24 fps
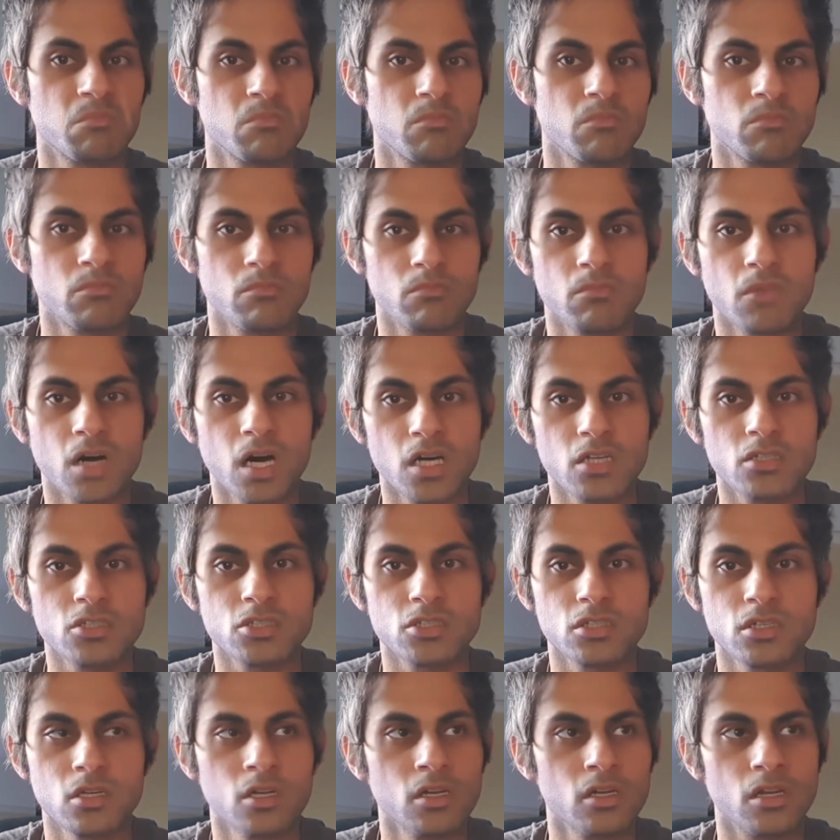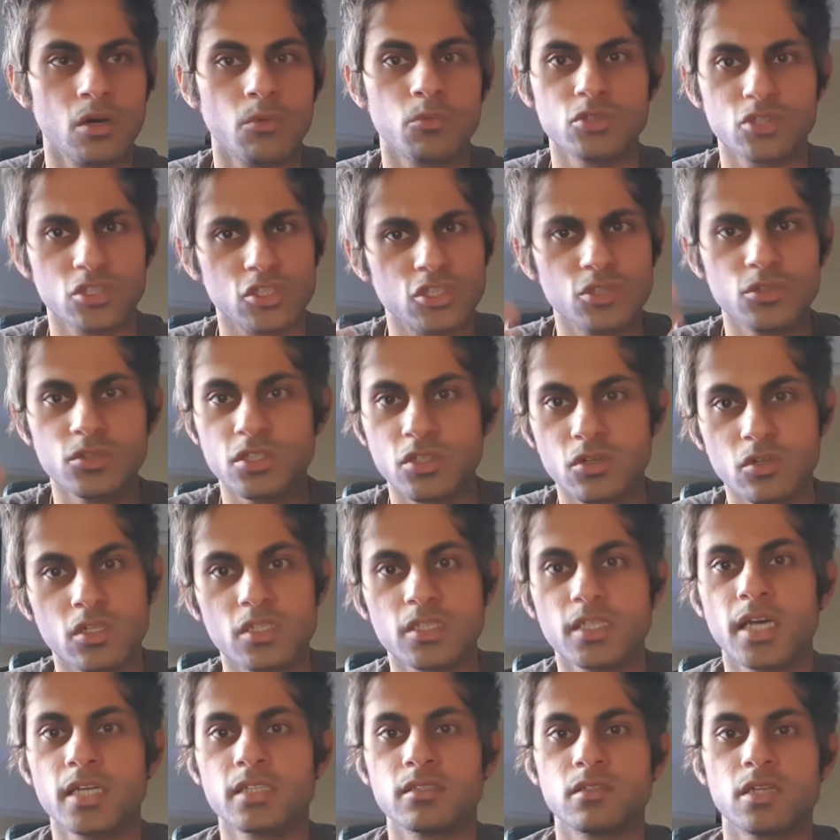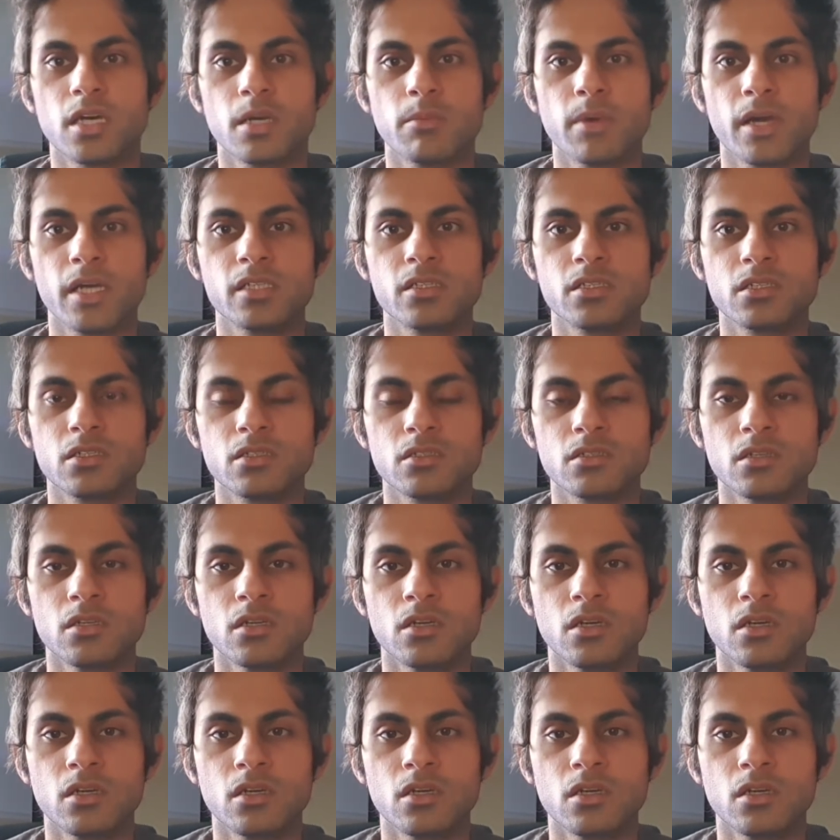much. I wasn't using it on a day-to-day basis.